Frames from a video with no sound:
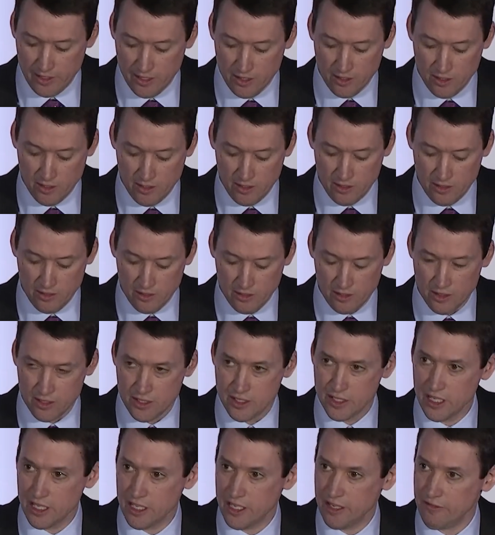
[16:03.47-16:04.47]
there are
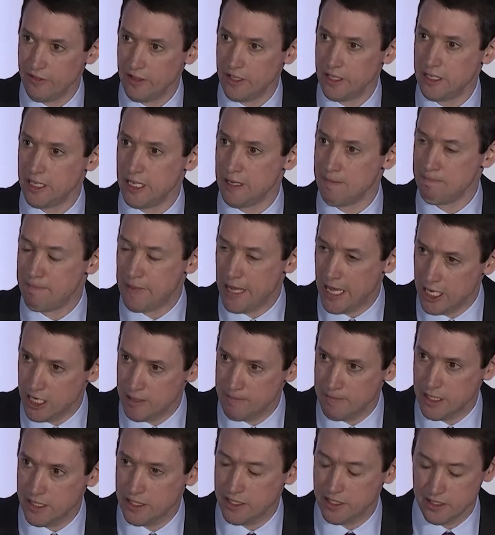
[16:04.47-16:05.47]
significant
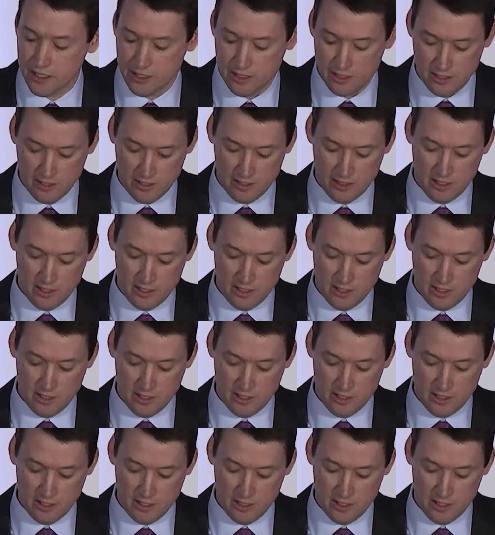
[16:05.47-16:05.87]
impediments